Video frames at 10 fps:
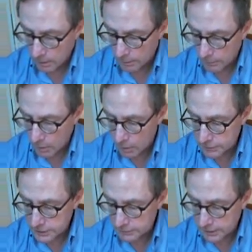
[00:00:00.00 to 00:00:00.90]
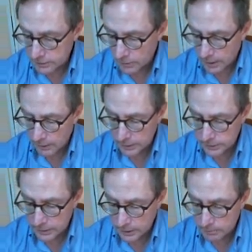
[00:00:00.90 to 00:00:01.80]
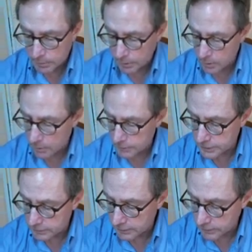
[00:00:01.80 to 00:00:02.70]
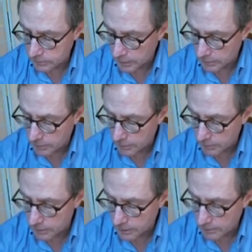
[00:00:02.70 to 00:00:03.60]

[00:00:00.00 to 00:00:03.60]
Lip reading: coefficient of x squared, it's the input coefficient of x squared, 13.